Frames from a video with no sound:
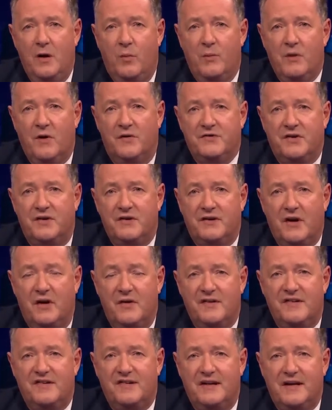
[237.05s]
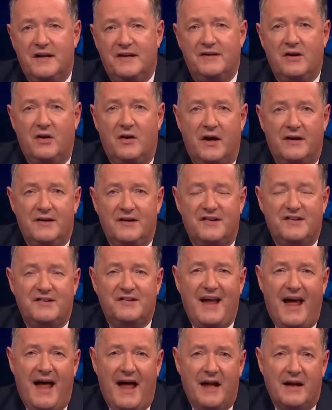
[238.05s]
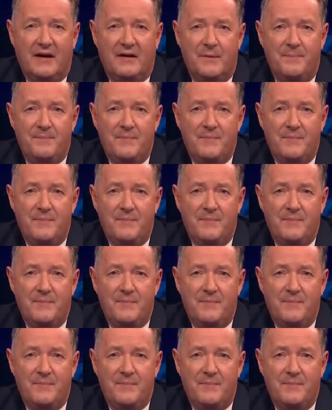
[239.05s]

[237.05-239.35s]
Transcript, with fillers: we often don't see and don't understand?